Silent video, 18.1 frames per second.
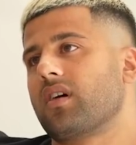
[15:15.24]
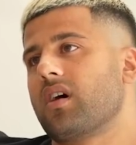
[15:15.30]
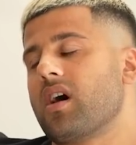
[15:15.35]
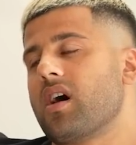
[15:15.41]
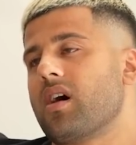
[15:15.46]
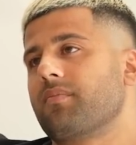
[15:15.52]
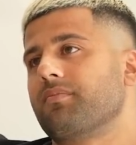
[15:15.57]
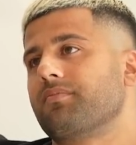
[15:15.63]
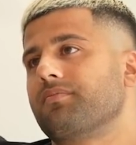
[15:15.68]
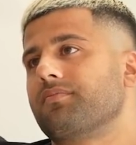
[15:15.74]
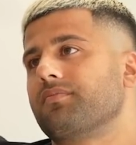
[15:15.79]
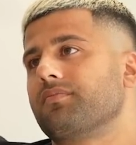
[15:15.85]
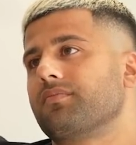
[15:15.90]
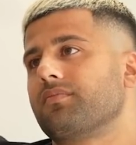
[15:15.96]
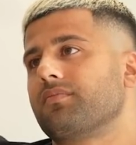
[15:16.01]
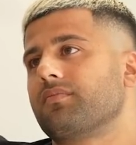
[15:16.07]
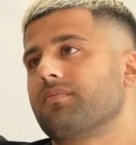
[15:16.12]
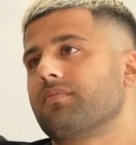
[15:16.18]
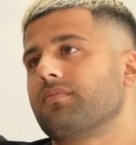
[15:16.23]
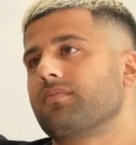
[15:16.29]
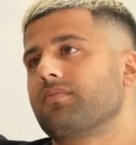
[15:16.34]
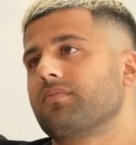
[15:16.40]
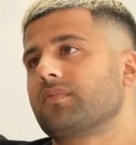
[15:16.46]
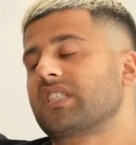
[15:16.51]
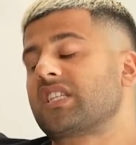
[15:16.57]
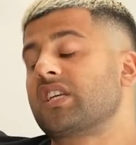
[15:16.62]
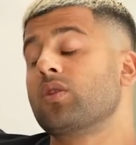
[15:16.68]
of
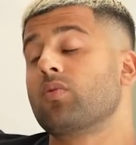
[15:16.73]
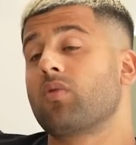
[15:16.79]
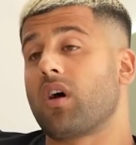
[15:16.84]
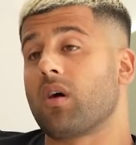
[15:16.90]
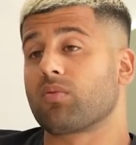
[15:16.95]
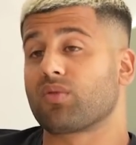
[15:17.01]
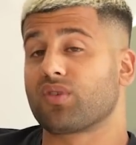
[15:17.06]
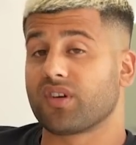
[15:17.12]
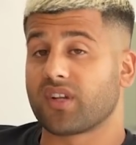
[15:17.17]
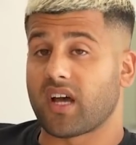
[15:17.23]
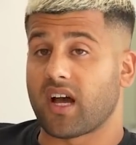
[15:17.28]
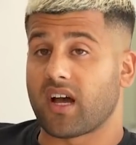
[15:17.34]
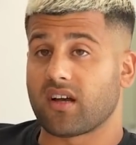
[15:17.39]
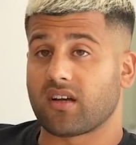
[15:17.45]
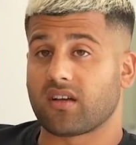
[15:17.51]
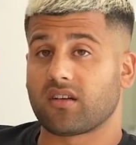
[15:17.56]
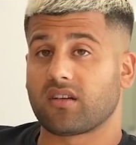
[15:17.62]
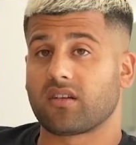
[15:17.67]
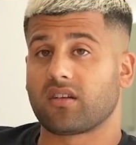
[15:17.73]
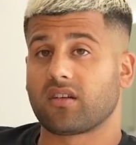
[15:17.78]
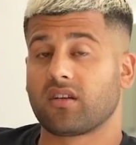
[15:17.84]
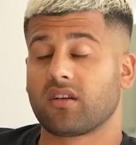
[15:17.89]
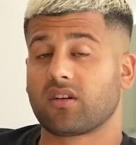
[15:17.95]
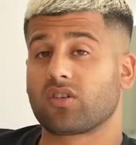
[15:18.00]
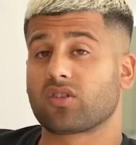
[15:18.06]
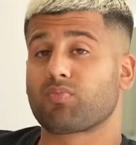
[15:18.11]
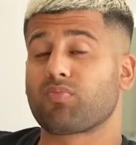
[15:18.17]
see what I'm good at,
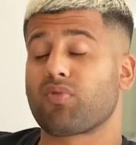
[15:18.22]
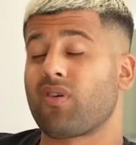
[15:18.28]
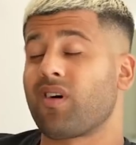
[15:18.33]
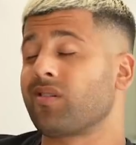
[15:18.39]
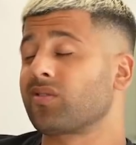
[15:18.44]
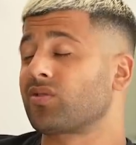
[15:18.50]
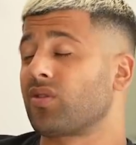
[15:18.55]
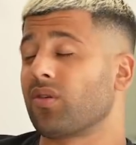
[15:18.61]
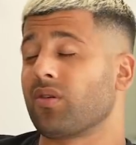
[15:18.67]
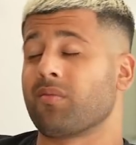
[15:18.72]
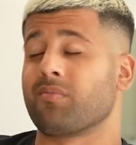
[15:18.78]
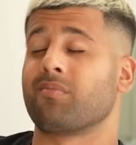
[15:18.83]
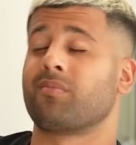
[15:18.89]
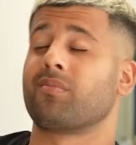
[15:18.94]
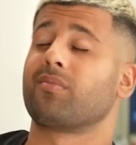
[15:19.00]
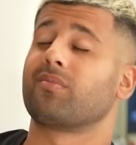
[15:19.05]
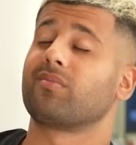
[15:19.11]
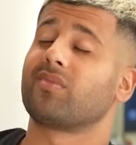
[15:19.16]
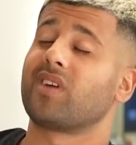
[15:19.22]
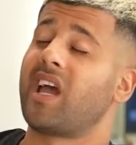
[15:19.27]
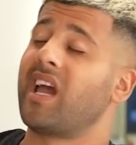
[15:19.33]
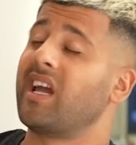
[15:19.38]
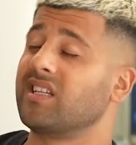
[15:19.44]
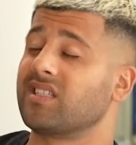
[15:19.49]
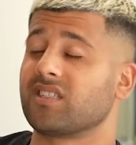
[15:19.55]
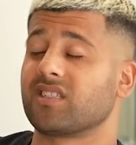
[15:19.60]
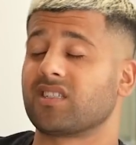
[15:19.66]
because bro, I was doing
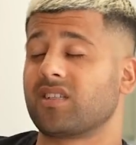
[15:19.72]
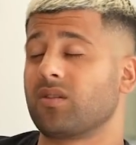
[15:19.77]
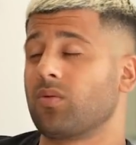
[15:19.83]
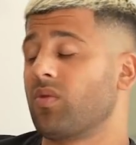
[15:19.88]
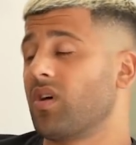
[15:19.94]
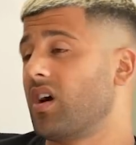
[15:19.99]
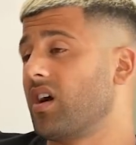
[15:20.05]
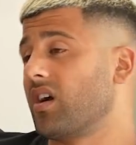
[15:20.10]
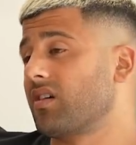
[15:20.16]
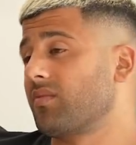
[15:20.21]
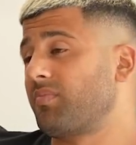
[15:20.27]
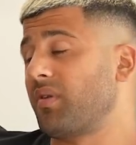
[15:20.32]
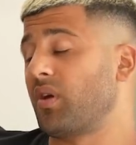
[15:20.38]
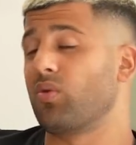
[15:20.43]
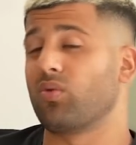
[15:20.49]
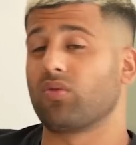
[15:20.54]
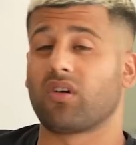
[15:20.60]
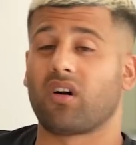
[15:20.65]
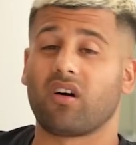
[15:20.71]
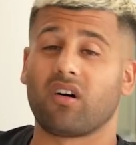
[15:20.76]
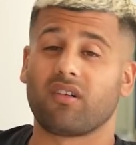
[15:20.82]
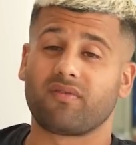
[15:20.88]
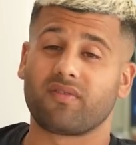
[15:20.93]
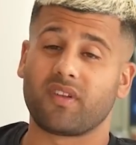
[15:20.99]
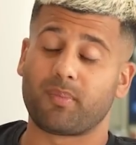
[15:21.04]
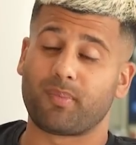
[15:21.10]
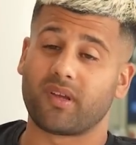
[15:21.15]
agency work, builder,
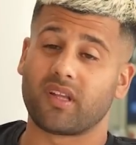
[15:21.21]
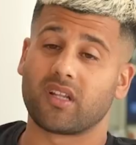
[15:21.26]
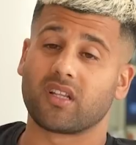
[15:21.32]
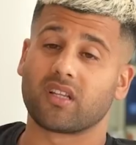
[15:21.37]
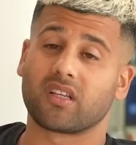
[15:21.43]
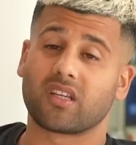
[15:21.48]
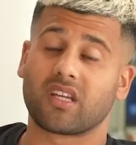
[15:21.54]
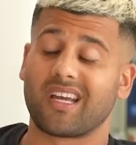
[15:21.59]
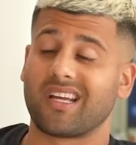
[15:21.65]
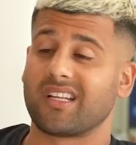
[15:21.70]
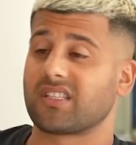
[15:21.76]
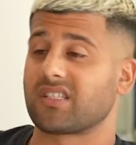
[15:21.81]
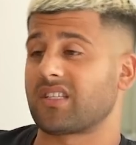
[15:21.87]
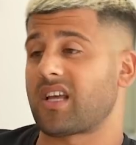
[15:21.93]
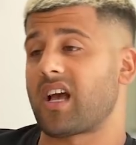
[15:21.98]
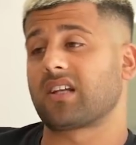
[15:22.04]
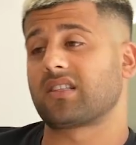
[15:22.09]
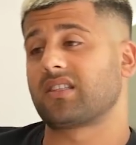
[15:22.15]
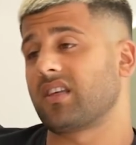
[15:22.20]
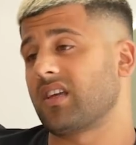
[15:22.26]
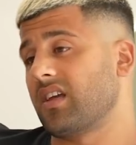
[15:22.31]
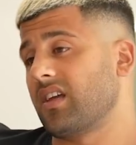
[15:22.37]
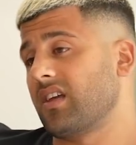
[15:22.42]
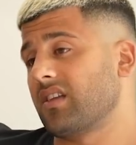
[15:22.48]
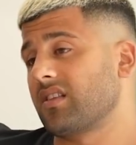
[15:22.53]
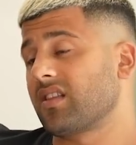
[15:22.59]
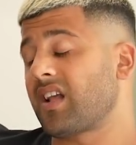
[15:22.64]
flipping, getting sacked
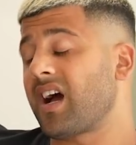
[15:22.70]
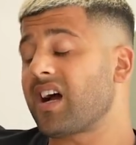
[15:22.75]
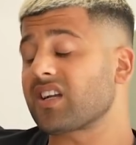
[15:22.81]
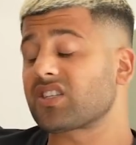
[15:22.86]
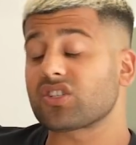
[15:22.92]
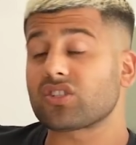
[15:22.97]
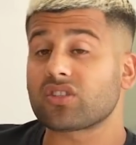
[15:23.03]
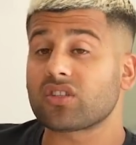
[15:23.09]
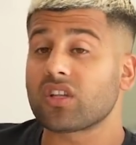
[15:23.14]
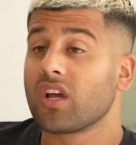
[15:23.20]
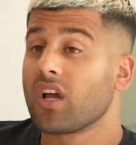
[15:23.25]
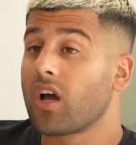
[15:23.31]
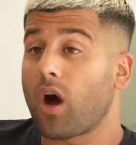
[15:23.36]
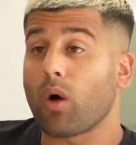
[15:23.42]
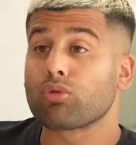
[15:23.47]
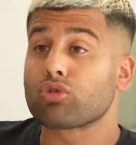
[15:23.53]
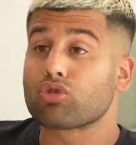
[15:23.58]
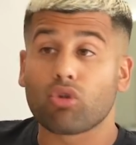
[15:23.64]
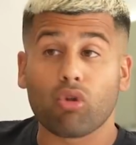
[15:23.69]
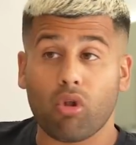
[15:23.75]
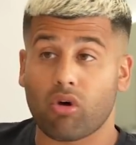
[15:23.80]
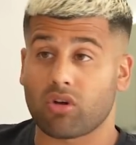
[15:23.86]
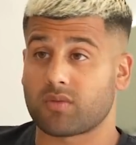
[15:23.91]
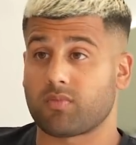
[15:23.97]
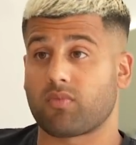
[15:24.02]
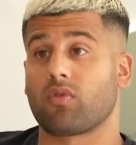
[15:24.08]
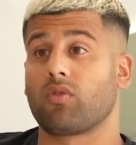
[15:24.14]
here. Like I was
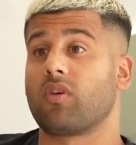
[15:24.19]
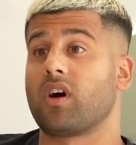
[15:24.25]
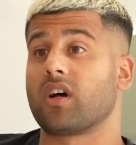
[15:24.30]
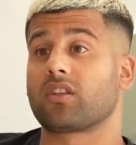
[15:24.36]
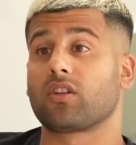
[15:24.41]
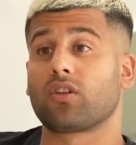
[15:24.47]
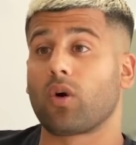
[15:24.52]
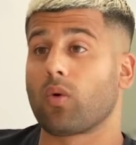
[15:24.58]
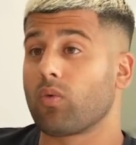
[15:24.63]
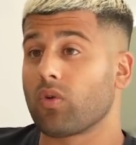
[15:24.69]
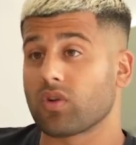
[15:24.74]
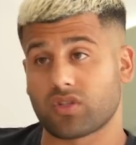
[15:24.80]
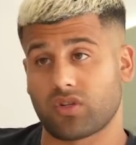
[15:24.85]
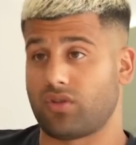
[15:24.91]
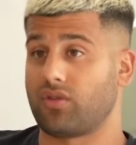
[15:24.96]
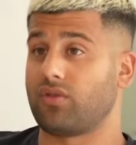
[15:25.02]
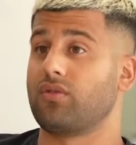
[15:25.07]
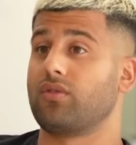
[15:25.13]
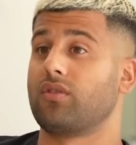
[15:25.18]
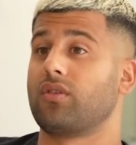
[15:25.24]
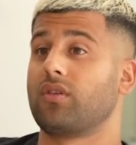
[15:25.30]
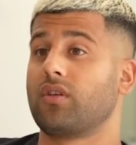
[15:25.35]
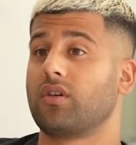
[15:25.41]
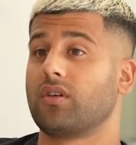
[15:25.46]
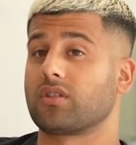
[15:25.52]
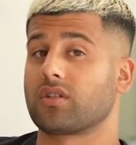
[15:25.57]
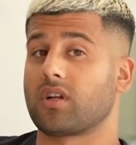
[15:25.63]
lost, bro. I didn't know what to do. Do you
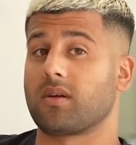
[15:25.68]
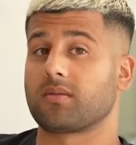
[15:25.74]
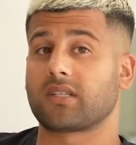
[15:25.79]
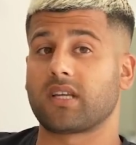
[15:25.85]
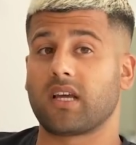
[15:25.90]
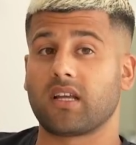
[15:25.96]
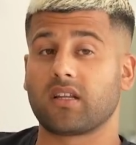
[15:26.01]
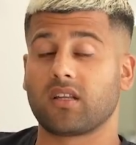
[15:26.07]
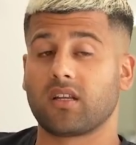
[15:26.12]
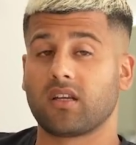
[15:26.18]
know what I'm saying?